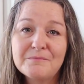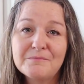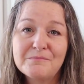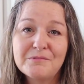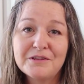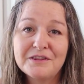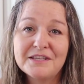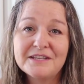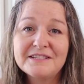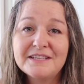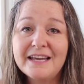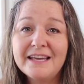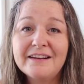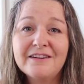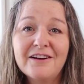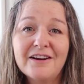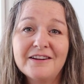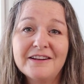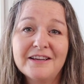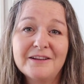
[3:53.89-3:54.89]
put the date
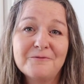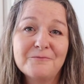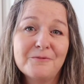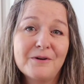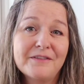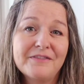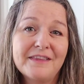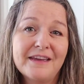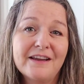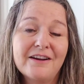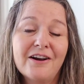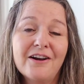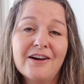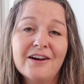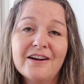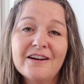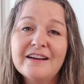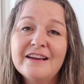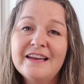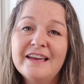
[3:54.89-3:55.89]
on it and what they
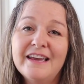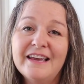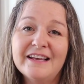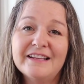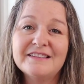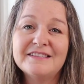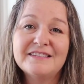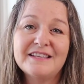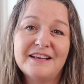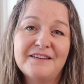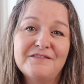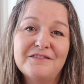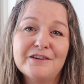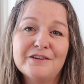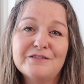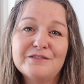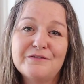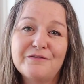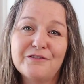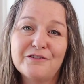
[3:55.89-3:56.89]
are, and save
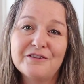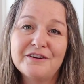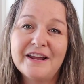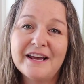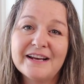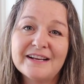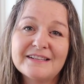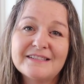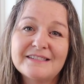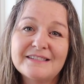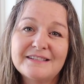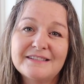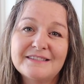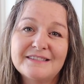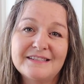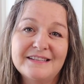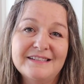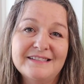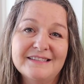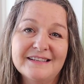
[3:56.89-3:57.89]
those for next
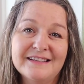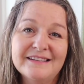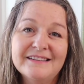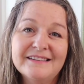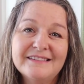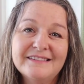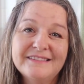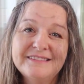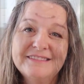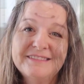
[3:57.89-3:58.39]
season.